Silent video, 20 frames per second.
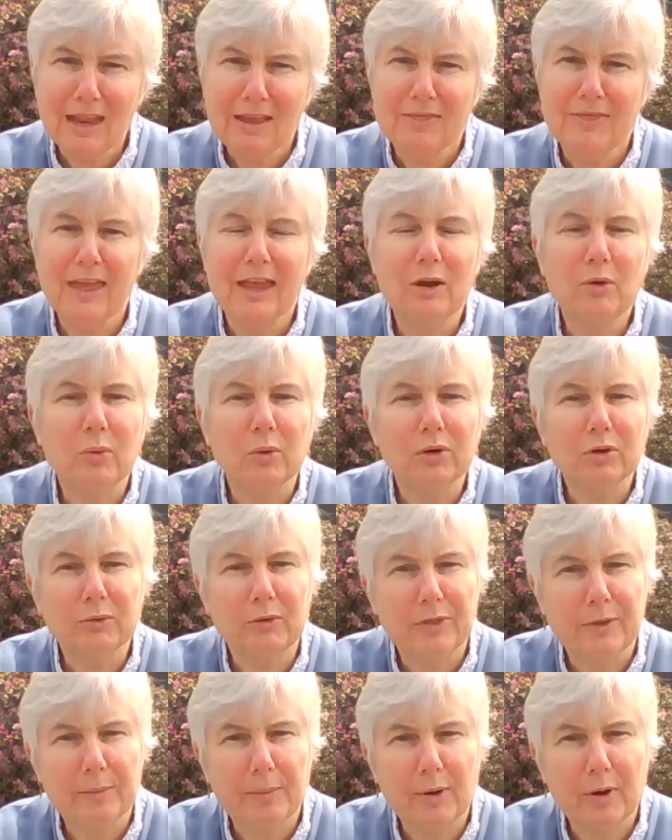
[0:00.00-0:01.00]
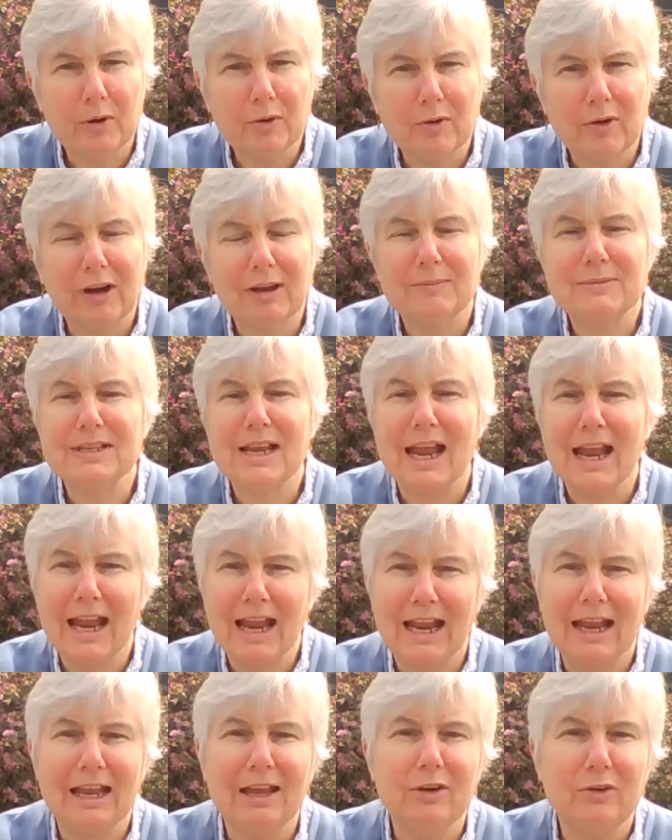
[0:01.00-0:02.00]
They work with the programs
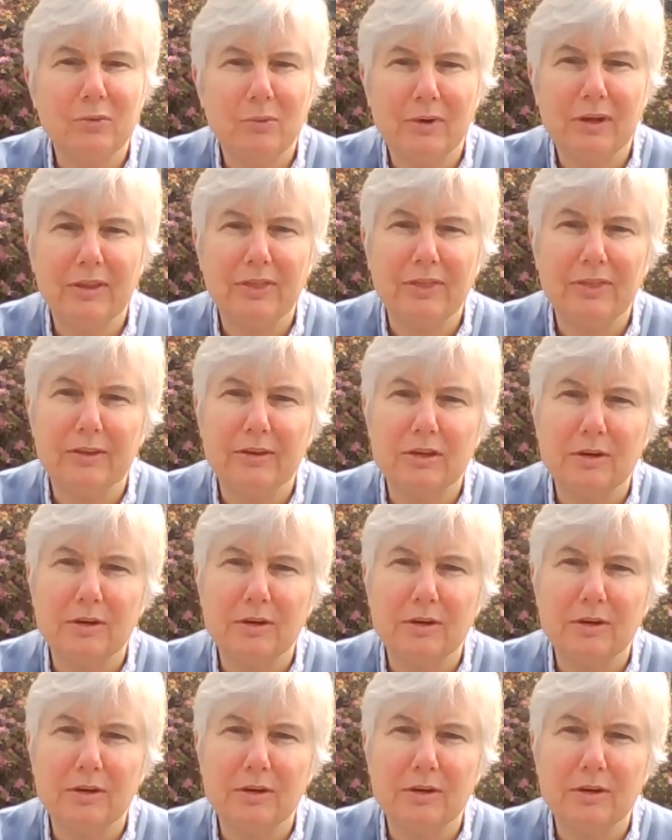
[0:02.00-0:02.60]
and with